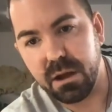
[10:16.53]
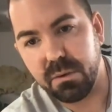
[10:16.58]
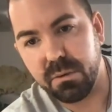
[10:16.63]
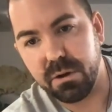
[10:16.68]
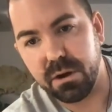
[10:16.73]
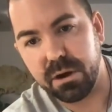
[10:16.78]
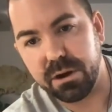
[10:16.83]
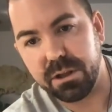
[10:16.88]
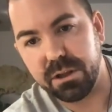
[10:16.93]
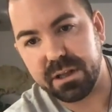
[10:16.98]

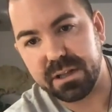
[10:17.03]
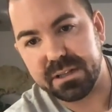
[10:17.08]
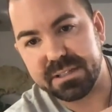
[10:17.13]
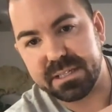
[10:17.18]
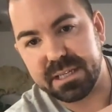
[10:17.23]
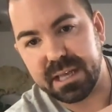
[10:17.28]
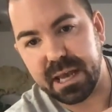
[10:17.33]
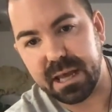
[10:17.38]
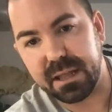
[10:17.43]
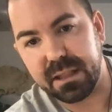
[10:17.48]
where you can
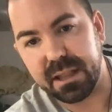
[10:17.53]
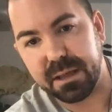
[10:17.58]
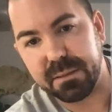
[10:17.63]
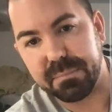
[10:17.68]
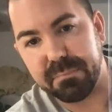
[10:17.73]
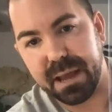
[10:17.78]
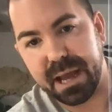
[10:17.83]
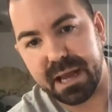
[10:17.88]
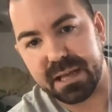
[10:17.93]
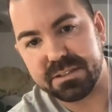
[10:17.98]
see I had like
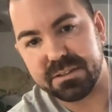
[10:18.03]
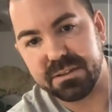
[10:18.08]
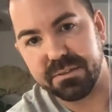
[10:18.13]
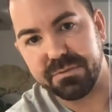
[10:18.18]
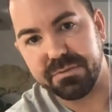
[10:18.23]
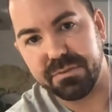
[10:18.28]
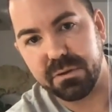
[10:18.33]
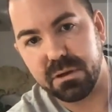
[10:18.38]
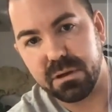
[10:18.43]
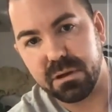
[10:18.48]

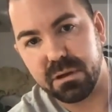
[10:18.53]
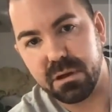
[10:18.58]
massive